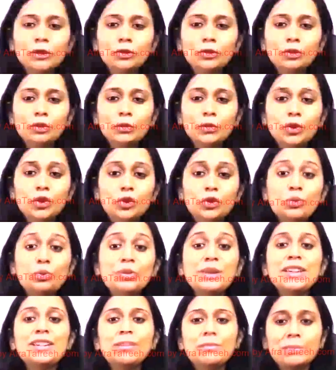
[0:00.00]
to
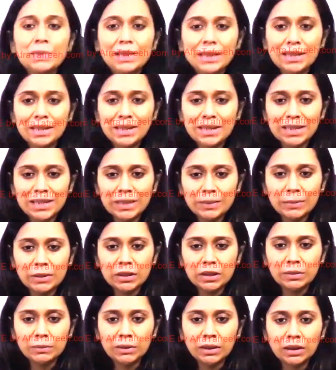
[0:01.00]
treat malignant
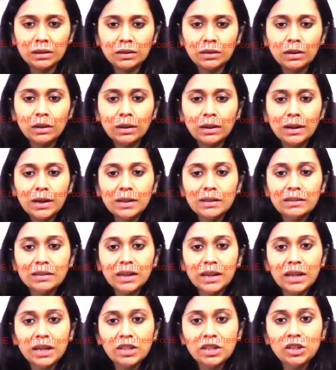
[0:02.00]
hypothermia. It is
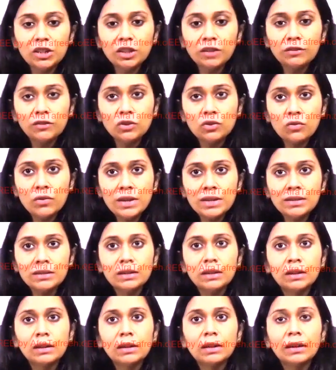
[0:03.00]
agent of choice
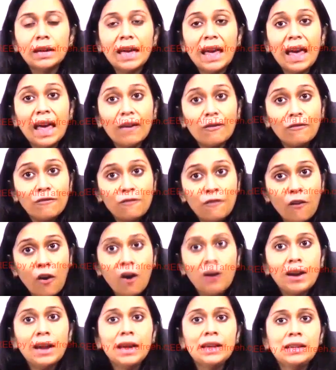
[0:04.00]
for
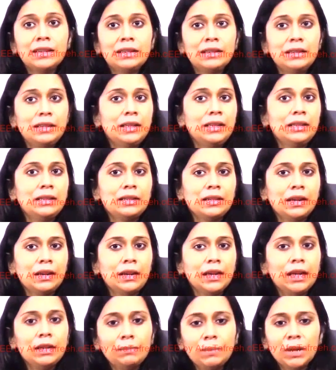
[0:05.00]
anesthesia
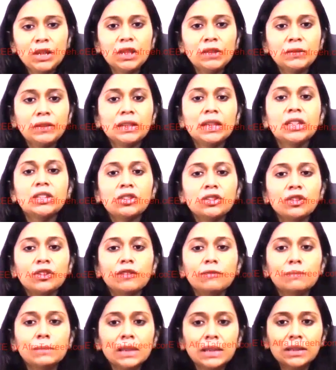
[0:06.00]
in patient with history
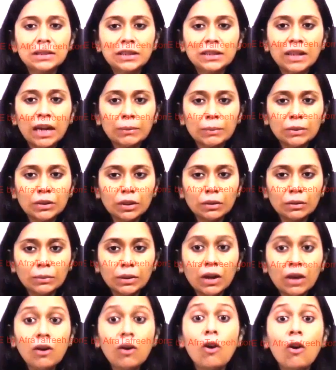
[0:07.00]
of malignant
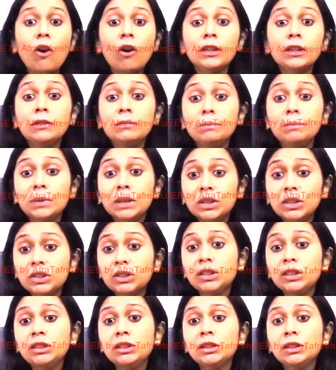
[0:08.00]
hypothermia or in
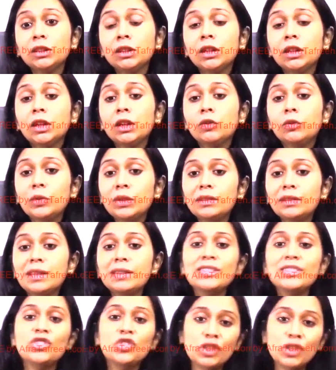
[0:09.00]
patient with
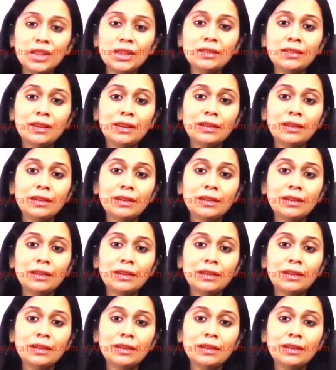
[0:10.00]
this gene